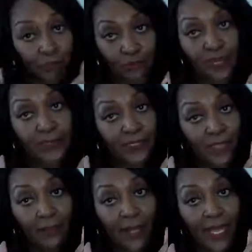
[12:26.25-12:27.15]
2 thumbs
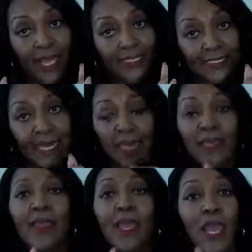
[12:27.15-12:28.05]
up, like I
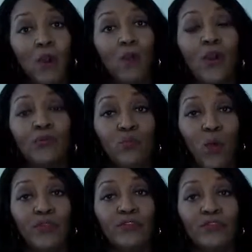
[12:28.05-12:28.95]
said. It worked
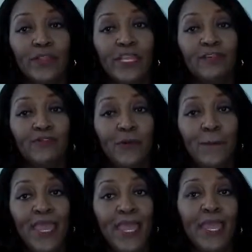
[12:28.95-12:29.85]
wonderfully for
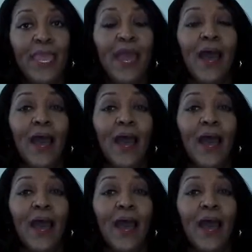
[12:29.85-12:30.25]
me.